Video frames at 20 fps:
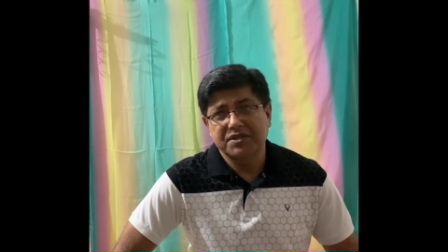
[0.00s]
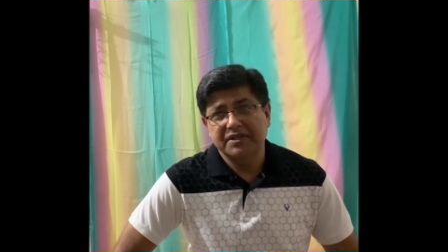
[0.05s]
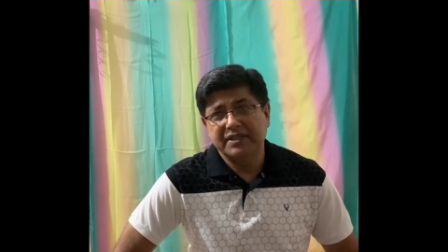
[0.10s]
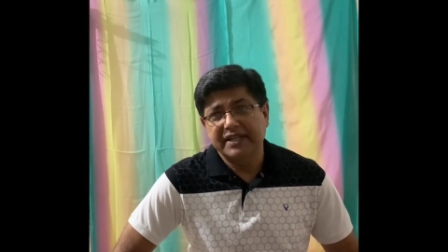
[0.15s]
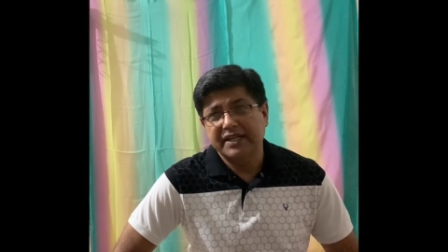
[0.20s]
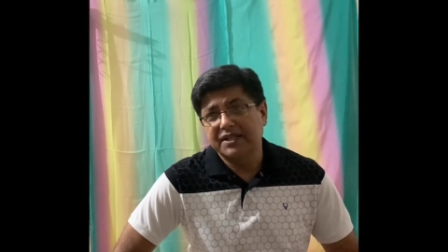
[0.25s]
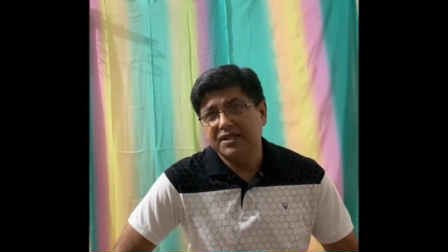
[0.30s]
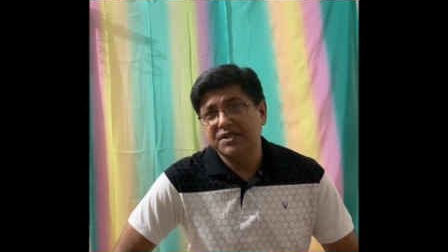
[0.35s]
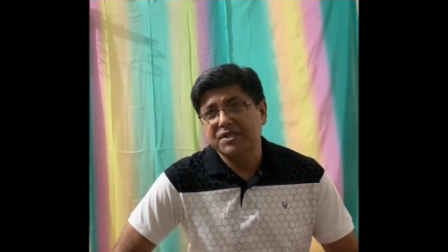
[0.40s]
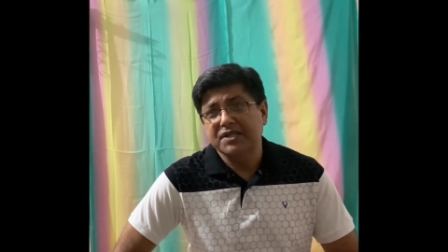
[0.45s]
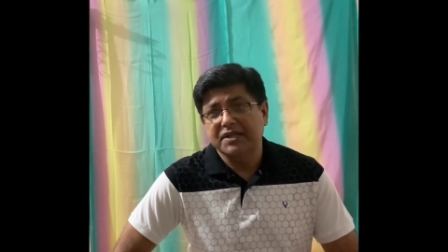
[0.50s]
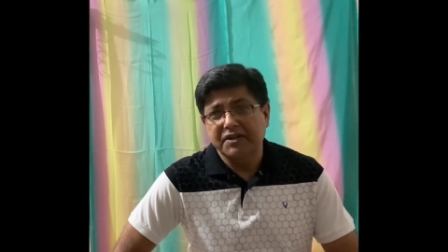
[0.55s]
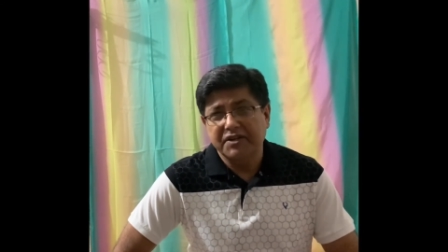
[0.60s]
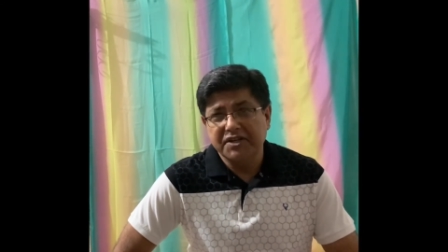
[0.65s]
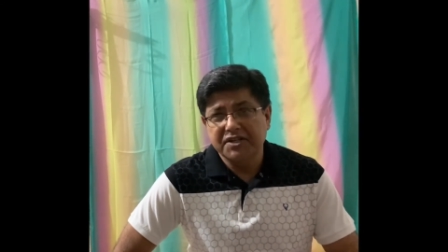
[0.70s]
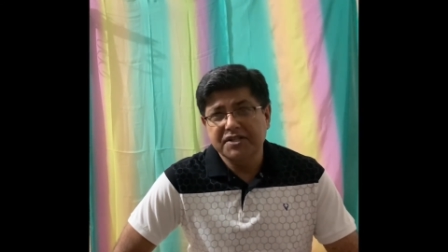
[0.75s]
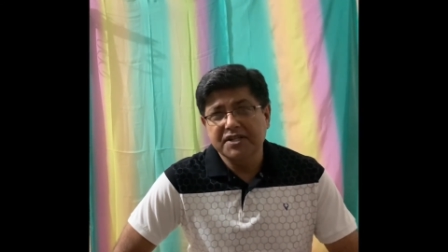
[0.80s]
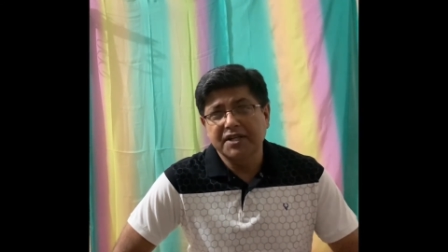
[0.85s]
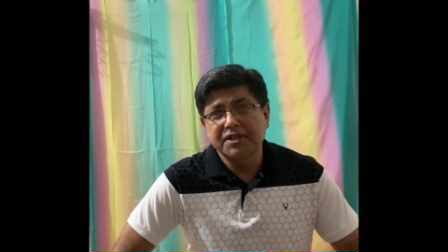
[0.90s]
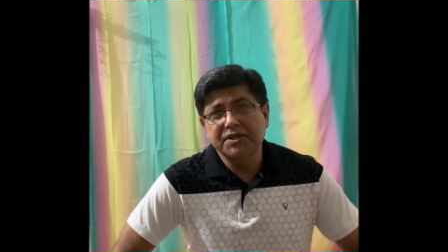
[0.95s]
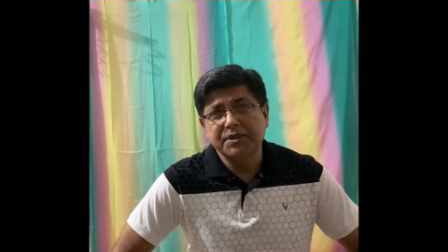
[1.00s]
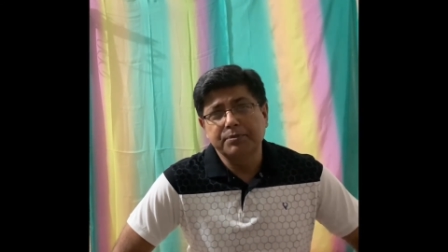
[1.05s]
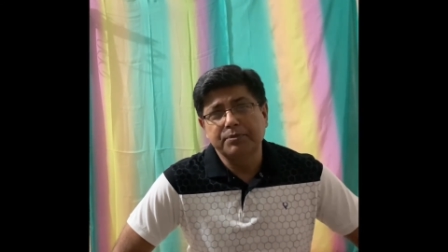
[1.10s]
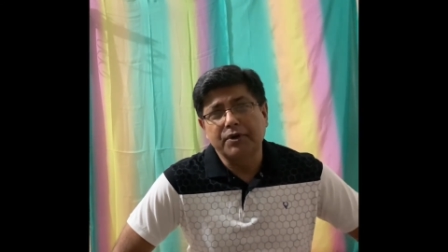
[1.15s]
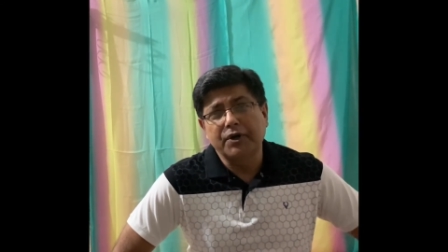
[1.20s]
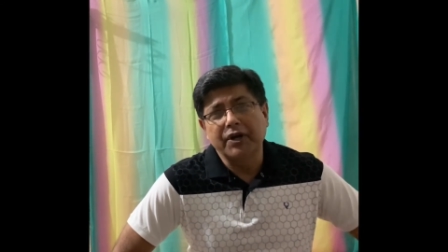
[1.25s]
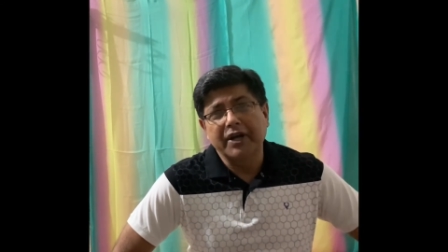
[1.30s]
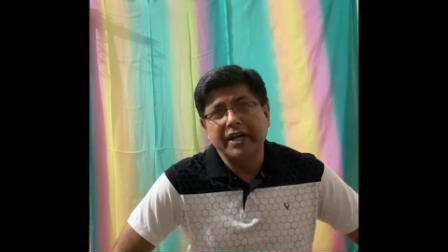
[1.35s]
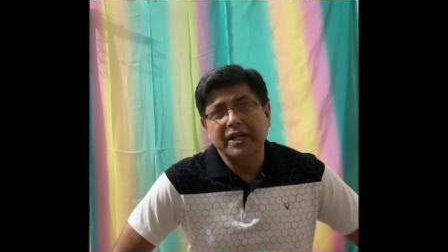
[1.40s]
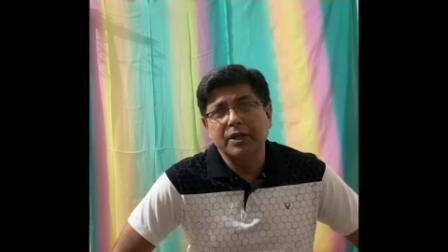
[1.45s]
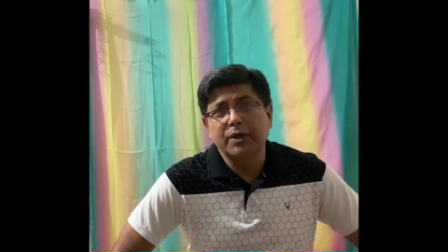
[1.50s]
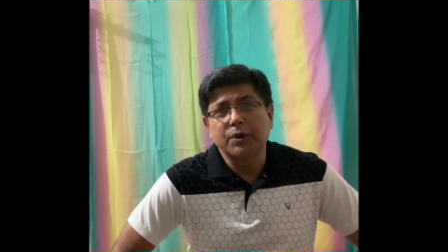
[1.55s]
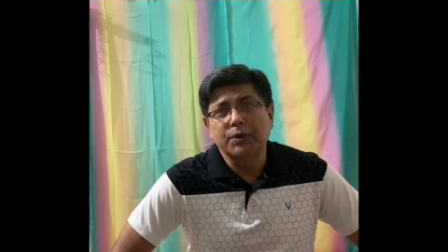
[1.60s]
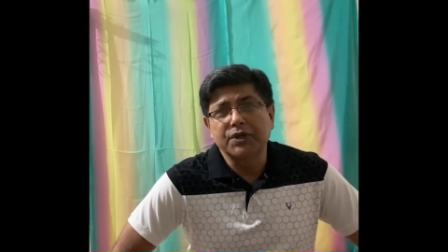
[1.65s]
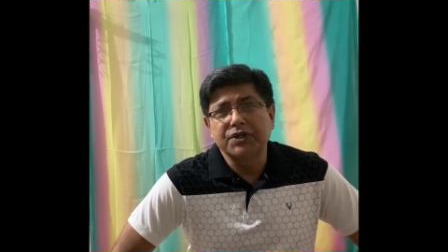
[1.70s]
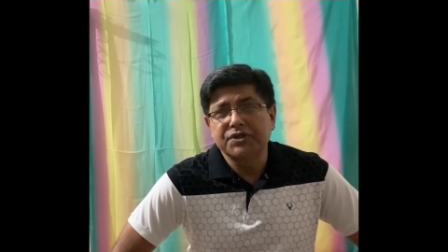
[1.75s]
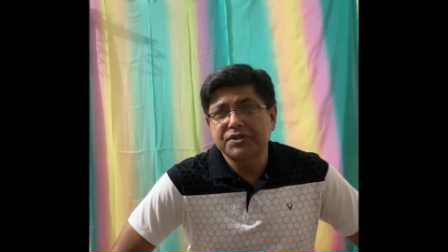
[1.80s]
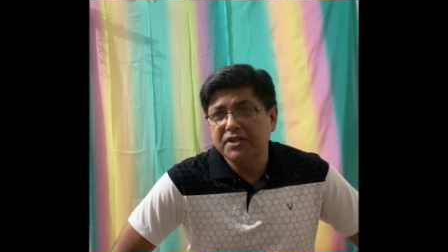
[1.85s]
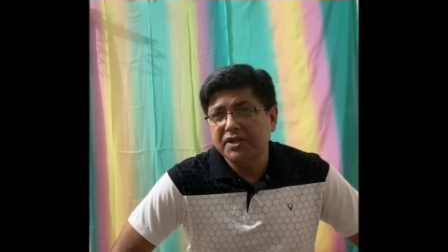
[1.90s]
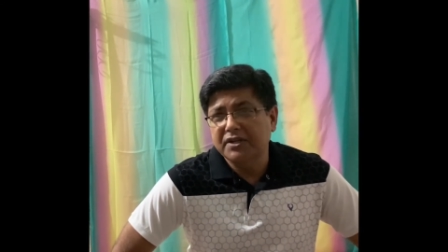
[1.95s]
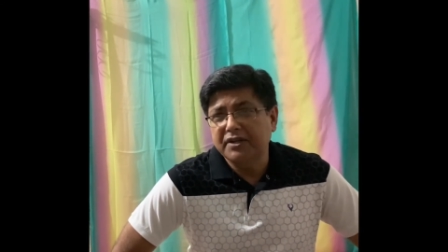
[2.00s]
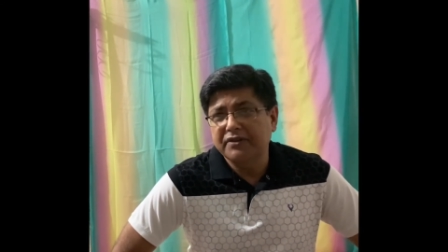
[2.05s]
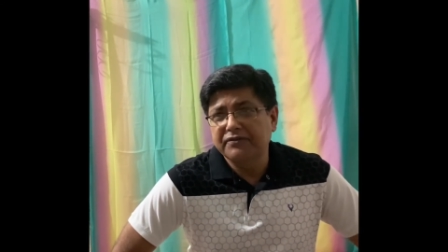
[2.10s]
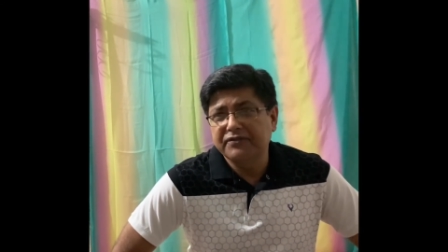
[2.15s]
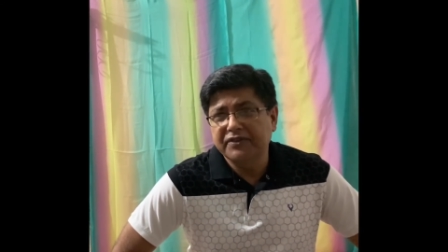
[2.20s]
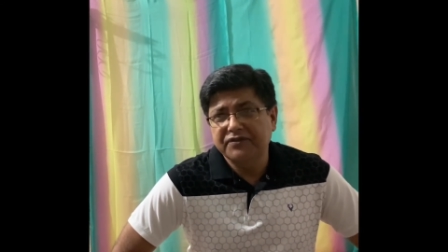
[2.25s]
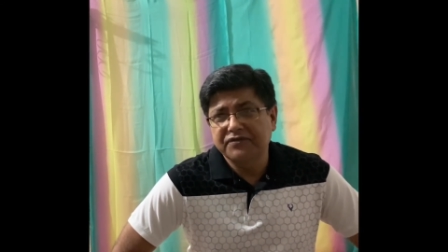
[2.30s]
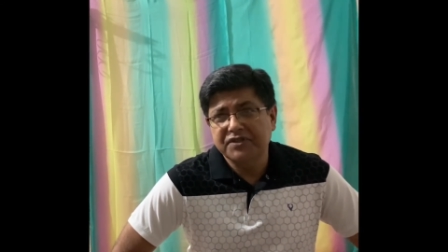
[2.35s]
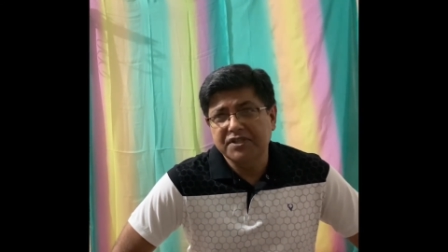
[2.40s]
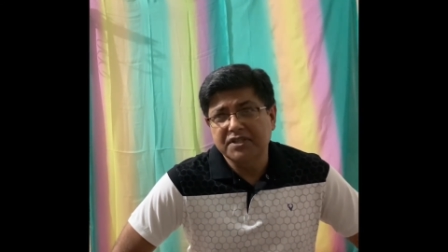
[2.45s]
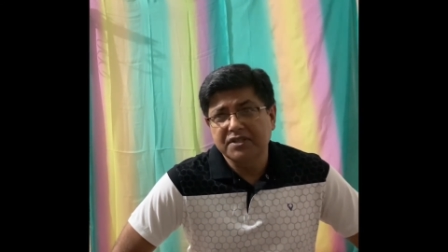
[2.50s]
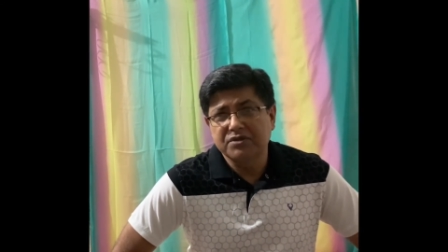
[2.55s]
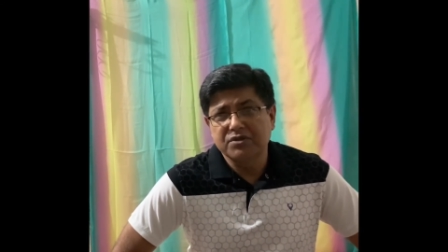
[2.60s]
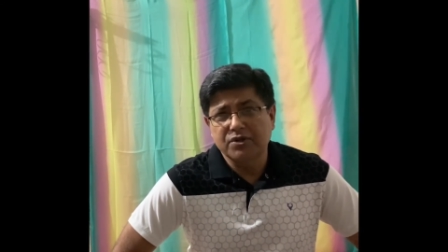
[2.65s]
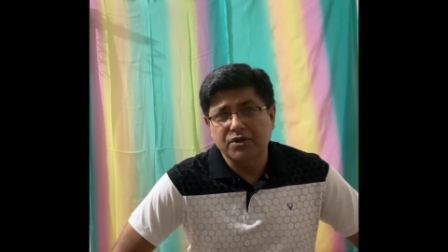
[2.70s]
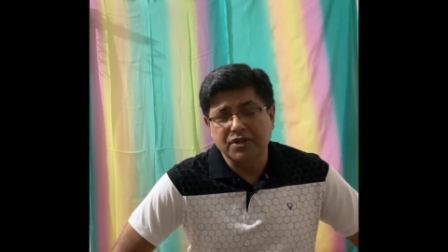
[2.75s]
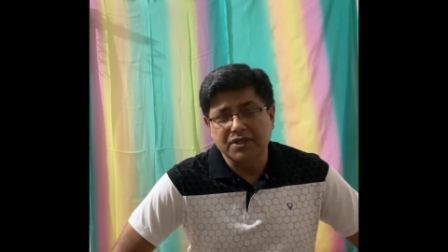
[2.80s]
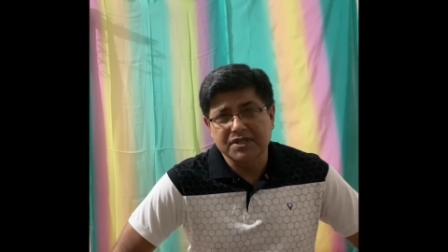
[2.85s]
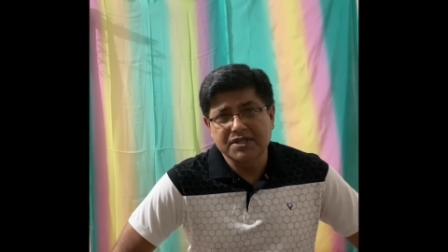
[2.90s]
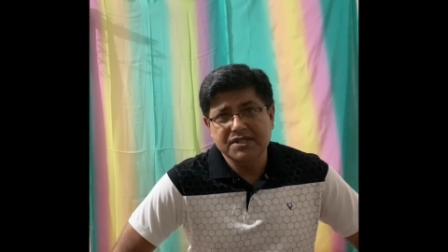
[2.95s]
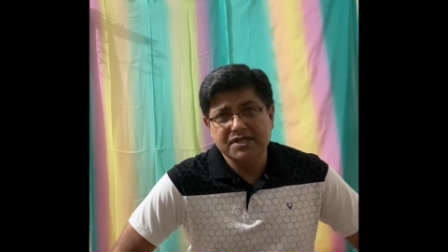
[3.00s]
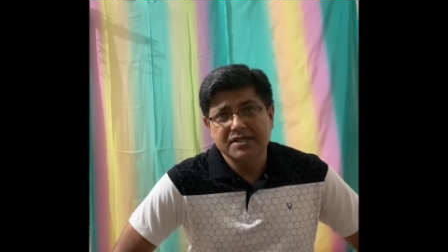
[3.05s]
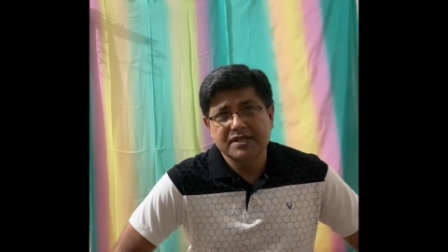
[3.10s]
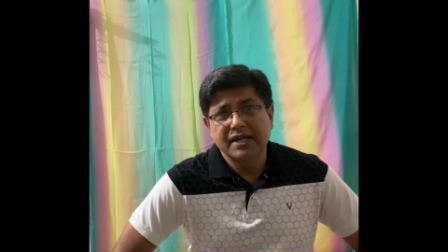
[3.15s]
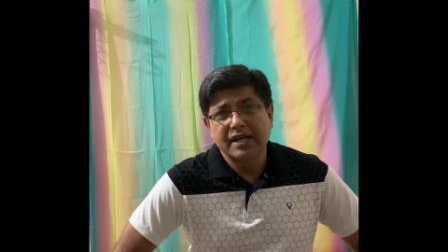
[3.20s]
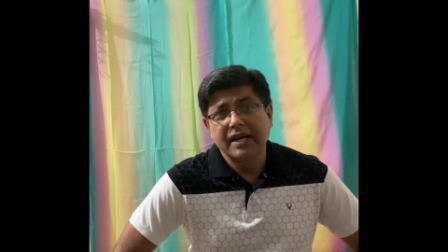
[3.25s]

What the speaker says: Let us return the boy along with $250.